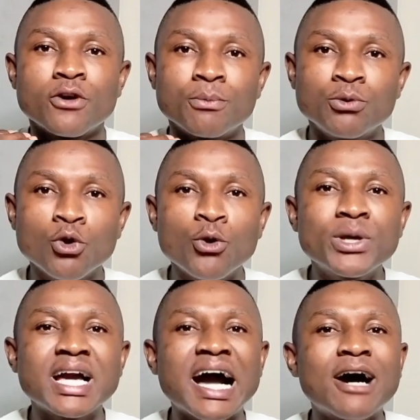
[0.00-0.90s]

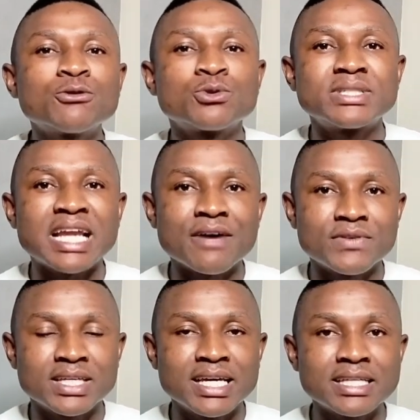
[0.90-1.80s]
knowing how to
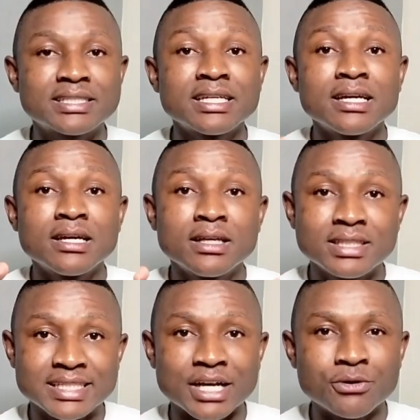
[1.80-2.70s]
navigate
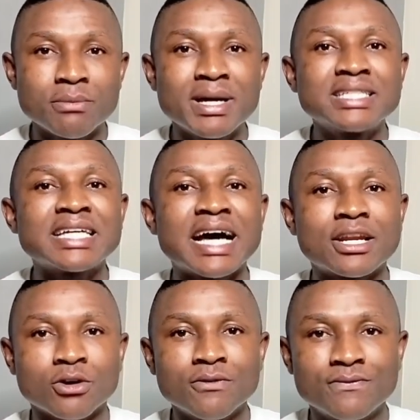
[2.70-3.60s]
disagreement
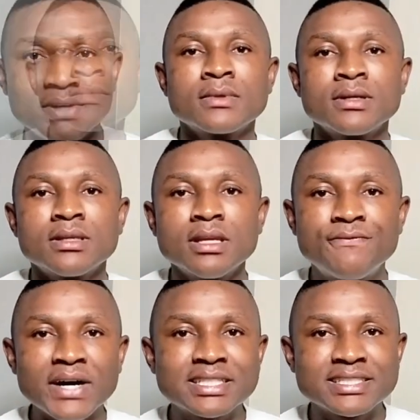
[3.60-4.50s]
and conflict. The
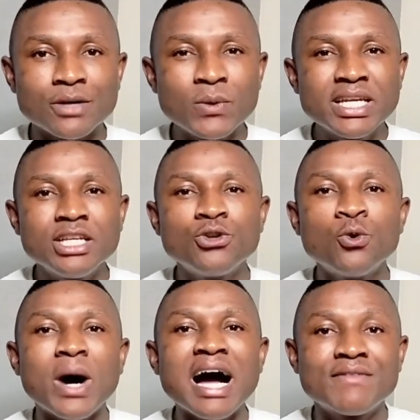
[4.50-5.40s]
fact is that when
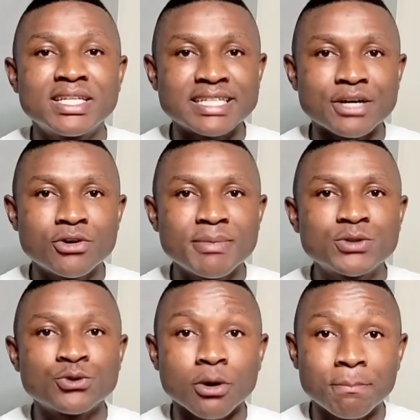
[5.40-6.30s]
you have a disagreement
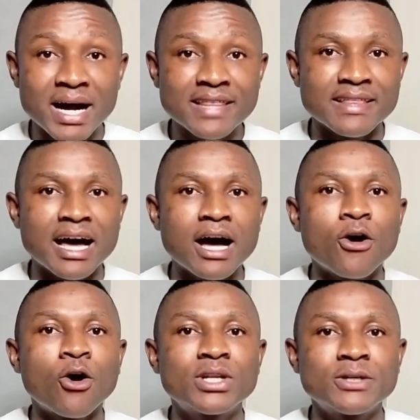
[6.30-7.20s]
with your partner
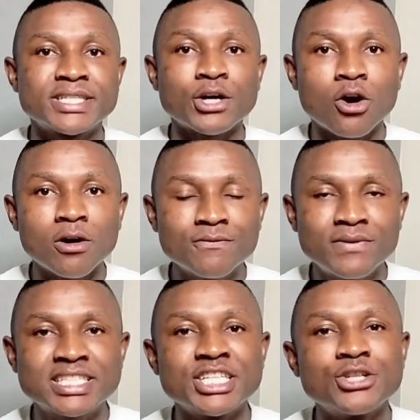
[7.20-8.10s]
or there is a
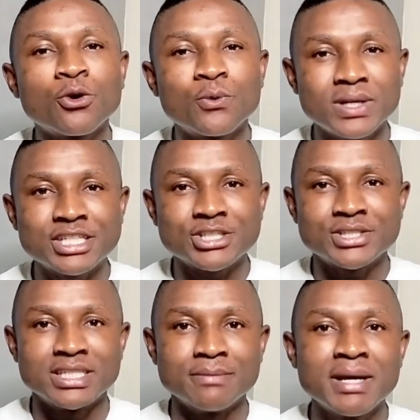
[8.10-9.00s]
conflict in your
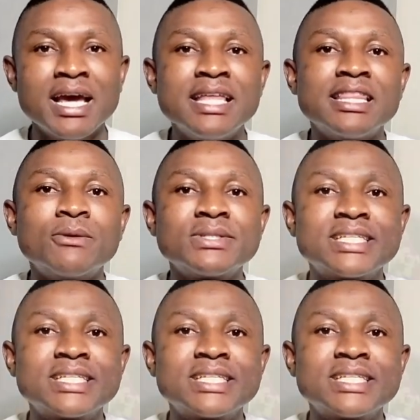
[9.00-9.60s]
relationship, there is a